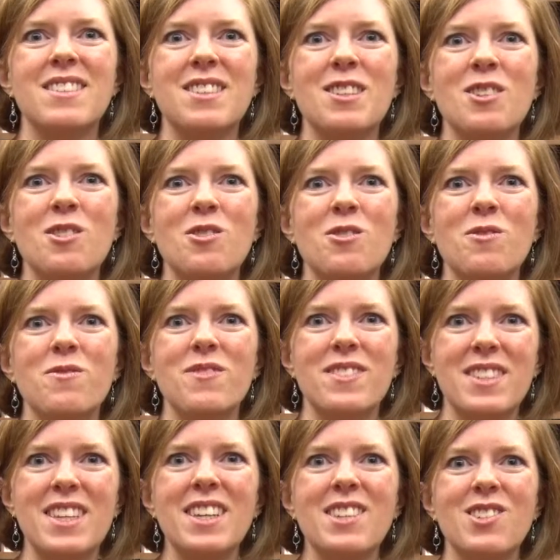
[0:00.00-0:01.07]
to
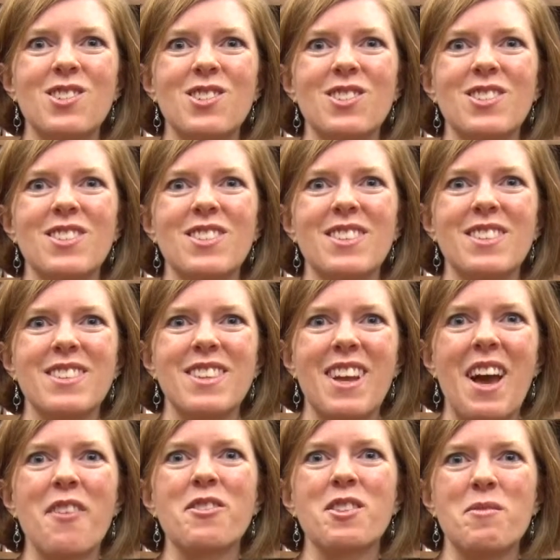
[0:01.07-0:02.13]
teach
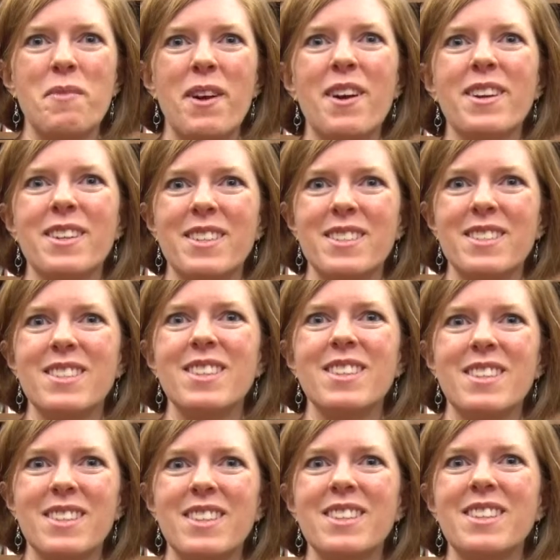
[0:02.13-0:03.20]
African Americans in
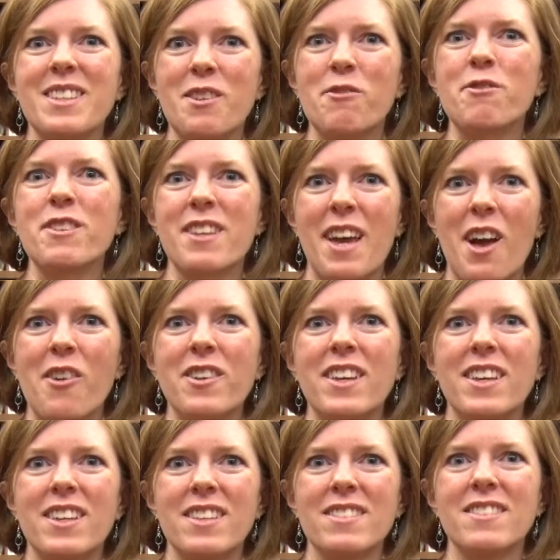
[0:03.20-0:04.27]
Guilford
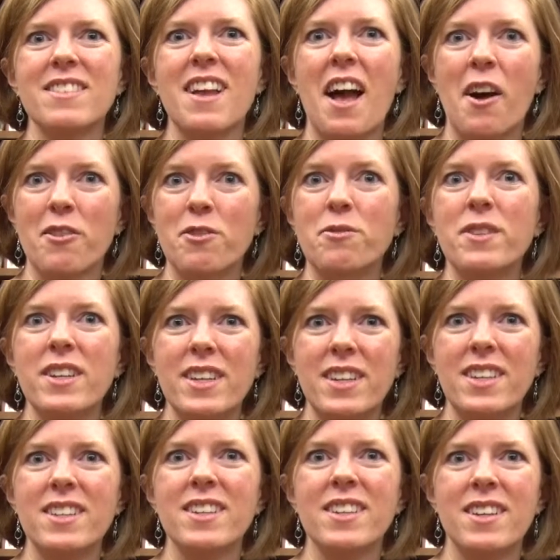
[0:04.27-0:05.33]
County how to
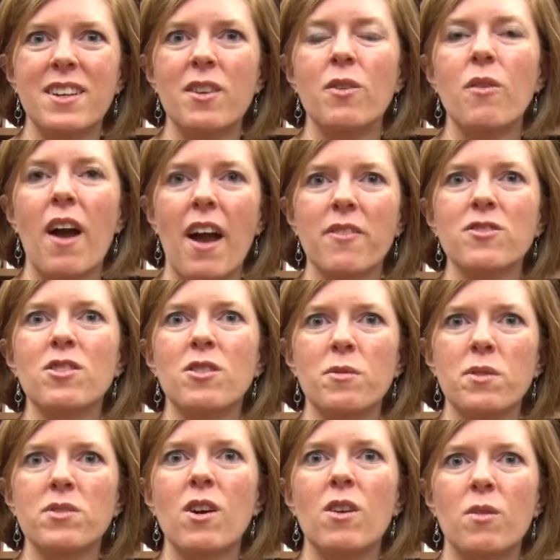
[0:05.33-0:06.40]
read after it
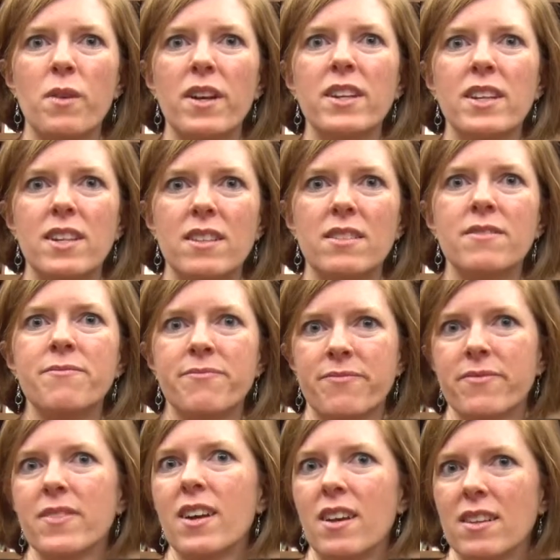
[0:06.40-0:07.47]
was already
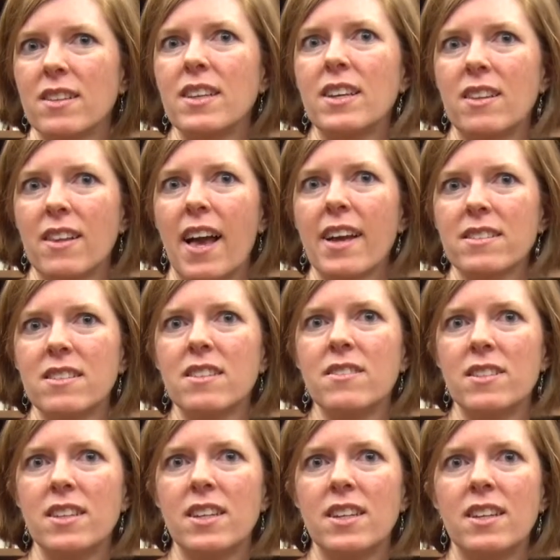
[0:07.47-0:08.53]
an illegal
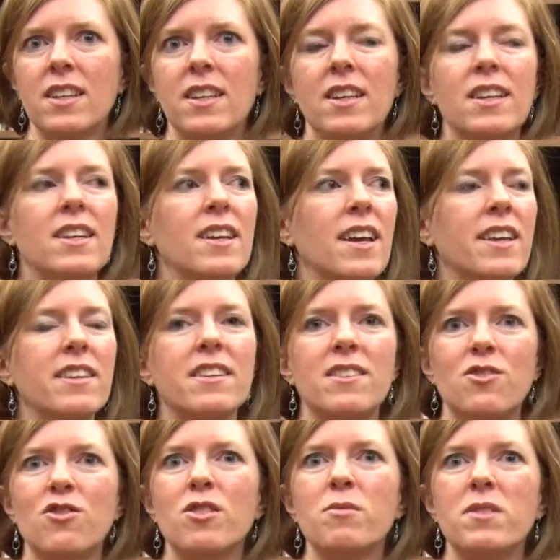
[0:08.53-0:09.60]
activity, and
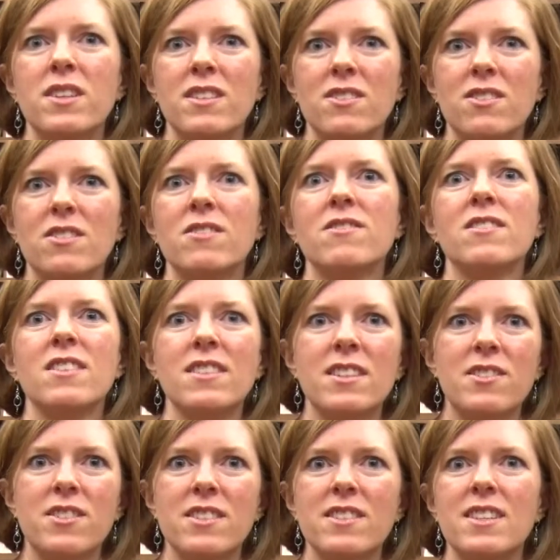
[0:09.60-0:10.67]
contributing to
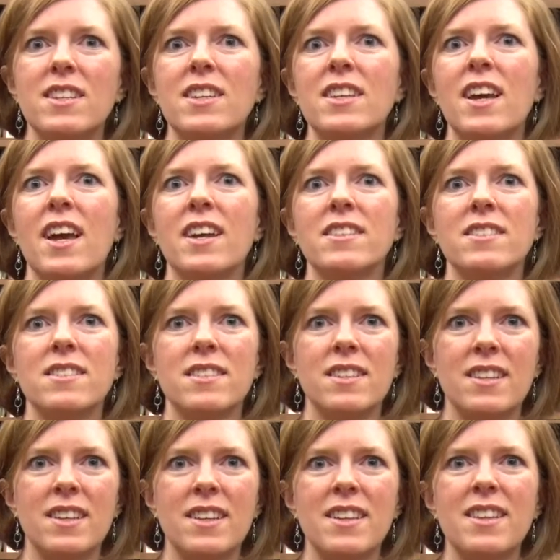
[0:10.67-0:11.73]
literacy and
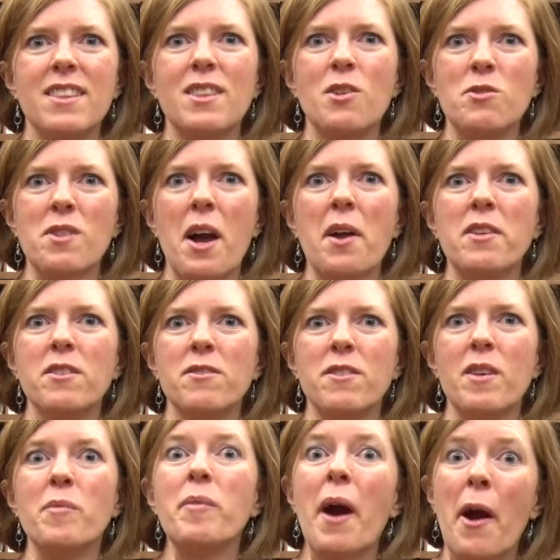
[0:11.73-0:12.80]
those kind of
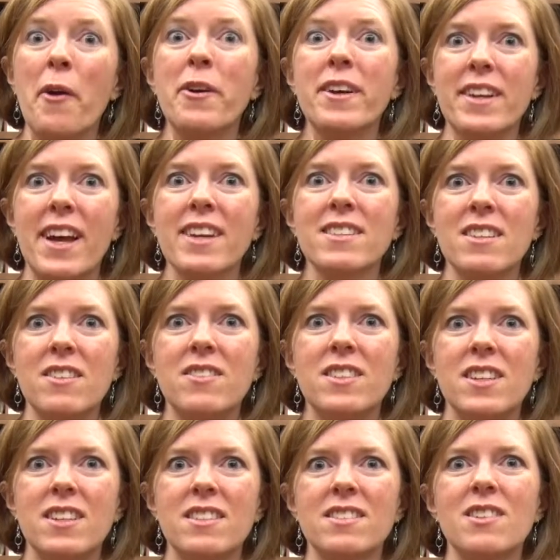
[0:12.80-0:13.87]
empowering
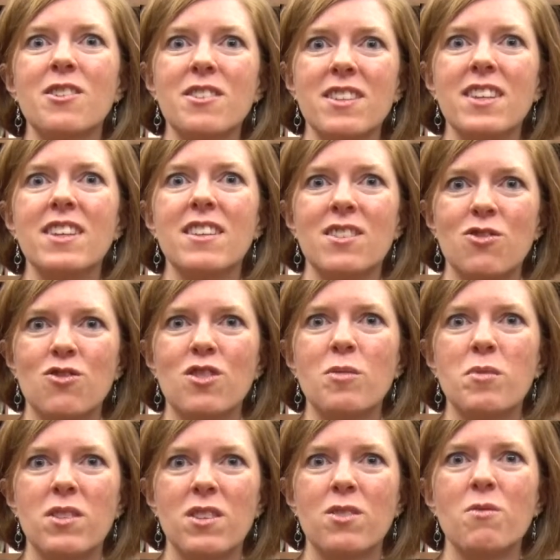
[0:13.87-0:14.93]
activities certainly
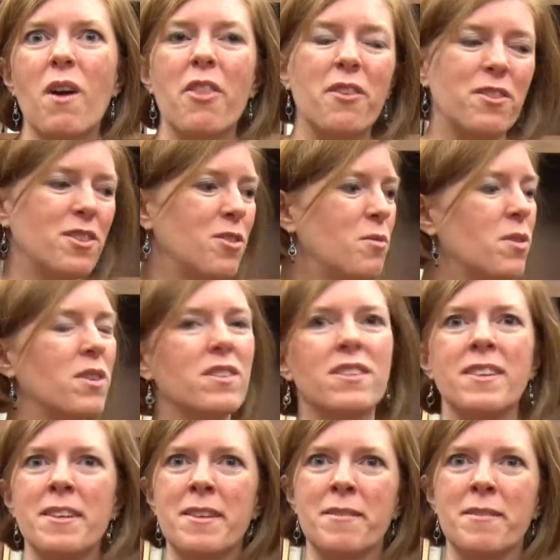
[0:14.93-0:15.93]
contributed, whether you were